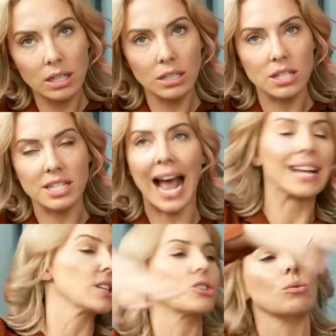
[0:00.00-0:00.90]

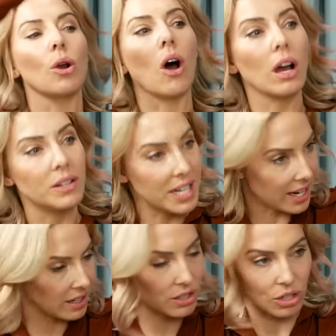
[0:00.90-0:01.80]
science you would
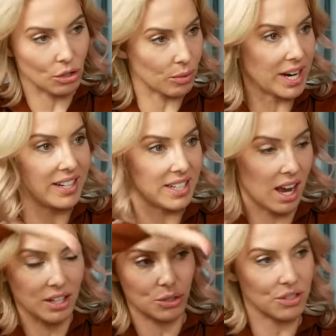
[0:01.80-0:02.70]
need a degree to
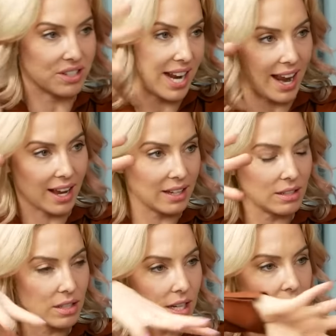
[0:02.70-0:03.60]

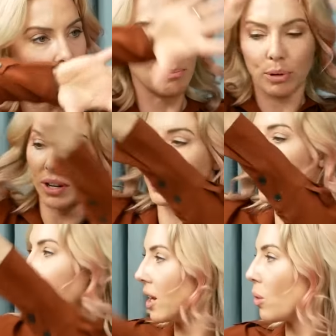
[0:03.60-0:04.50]
understand and putting
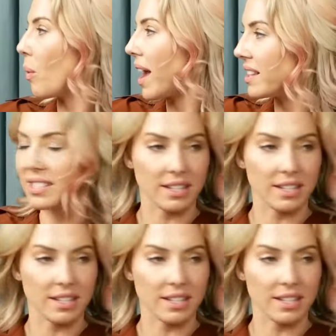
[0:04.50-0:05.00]
it in a way that's